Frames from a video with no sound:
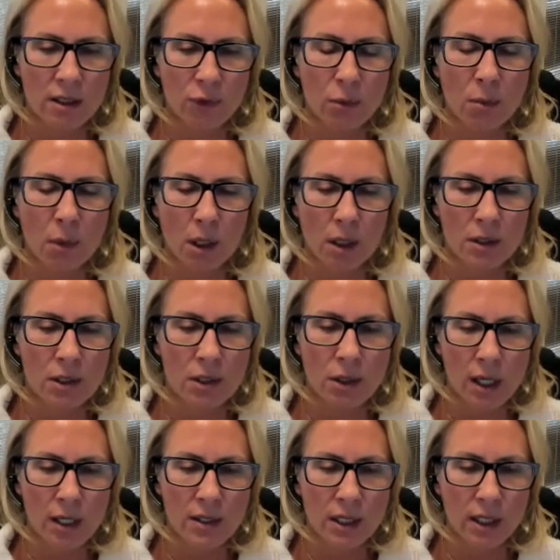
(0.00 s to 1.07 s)
different markets you
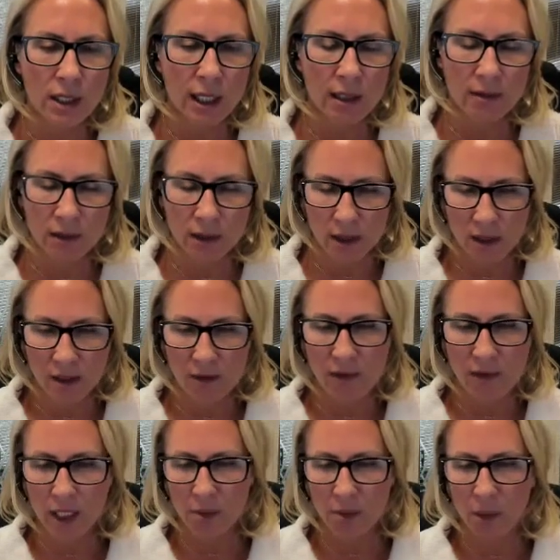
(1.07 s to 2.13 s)
guys can get
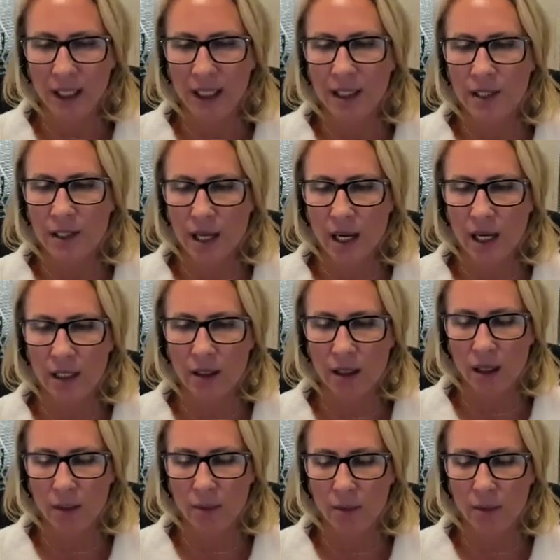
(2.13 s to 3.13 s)
valuable insight